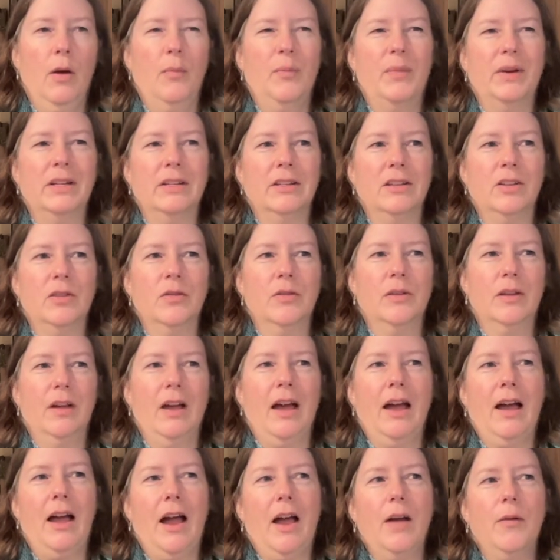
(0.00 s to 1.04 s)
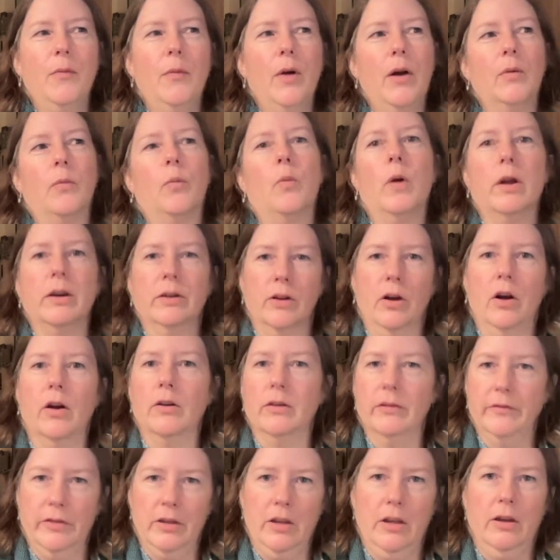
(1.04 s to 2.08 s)
But you, I want one
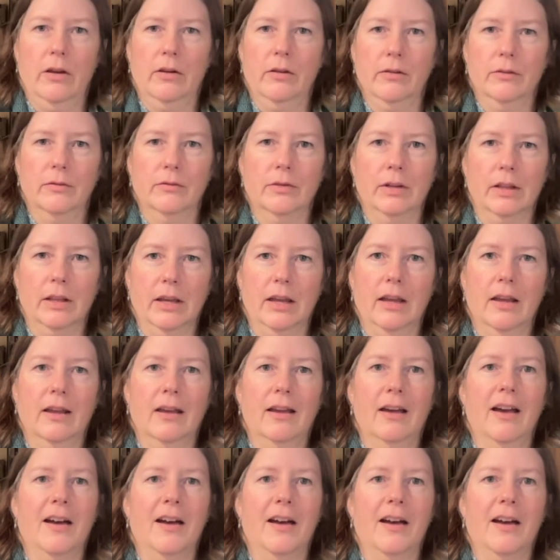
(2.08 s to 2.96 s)
card of the year, really.